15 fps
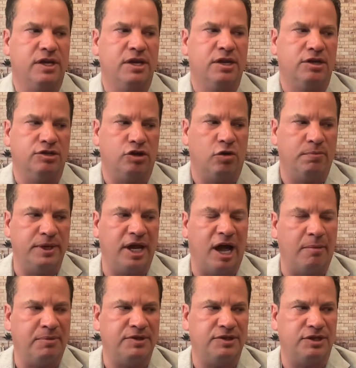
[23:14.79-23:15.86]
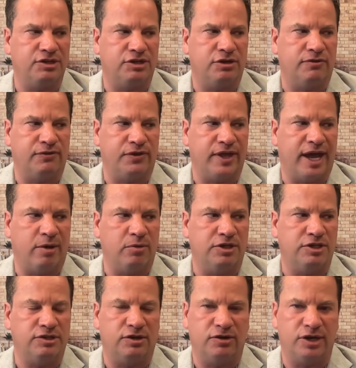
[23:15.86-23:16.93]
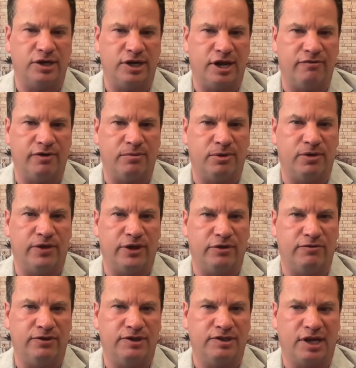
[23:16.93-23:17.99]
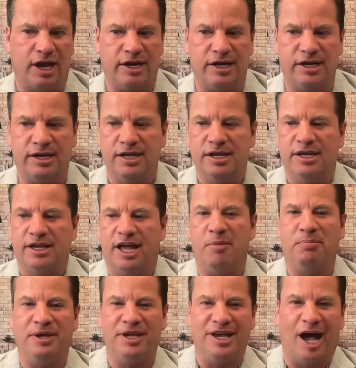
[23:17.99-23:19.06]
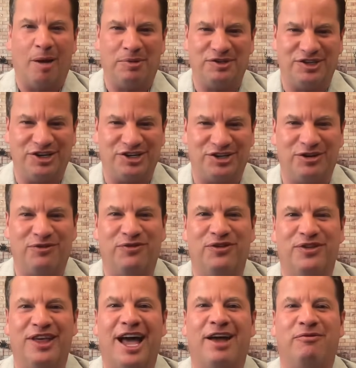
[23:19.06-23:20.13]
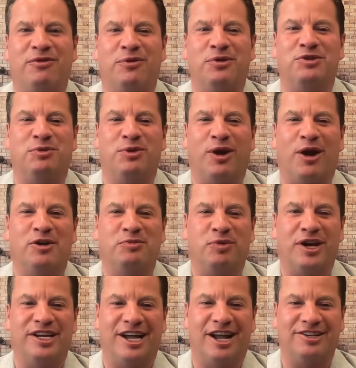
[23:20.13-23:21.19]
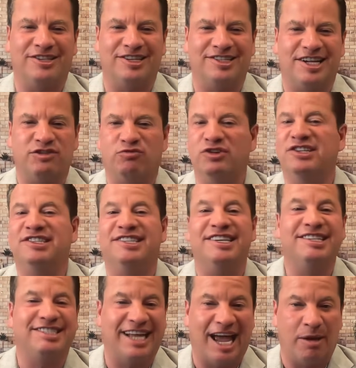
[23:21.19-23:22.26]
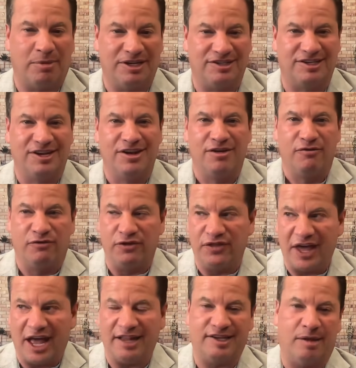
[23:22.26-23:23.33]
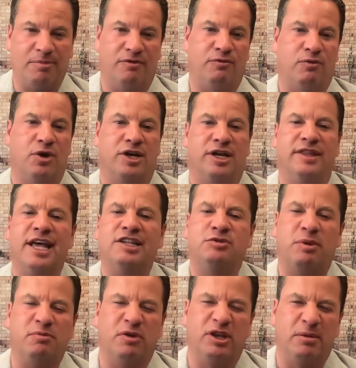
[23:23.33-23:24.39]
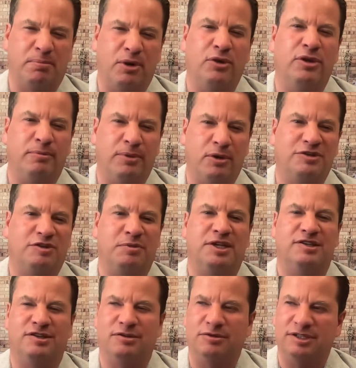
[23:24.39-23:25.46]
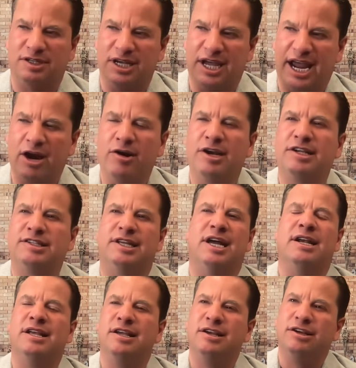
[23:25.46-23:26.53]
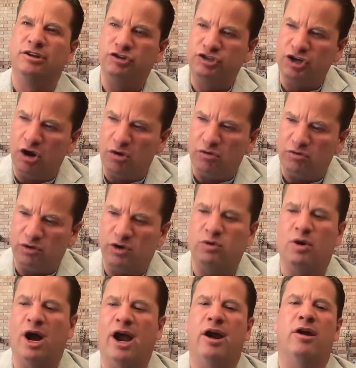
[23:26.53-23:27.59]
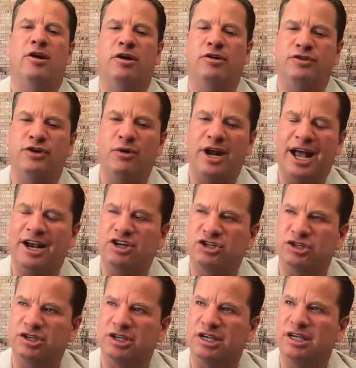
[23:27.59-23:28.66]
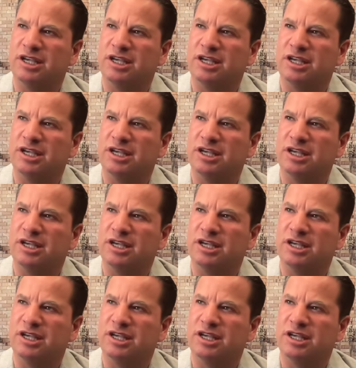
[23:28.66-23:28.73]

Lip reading: don't be oppositional for that which is already inevitable that you've decided, and be oppositional for that for which requires breakout success. Resist habits for that type of work. And that's what really Burn the Boat speaks to, is the areas that don't require or don't actually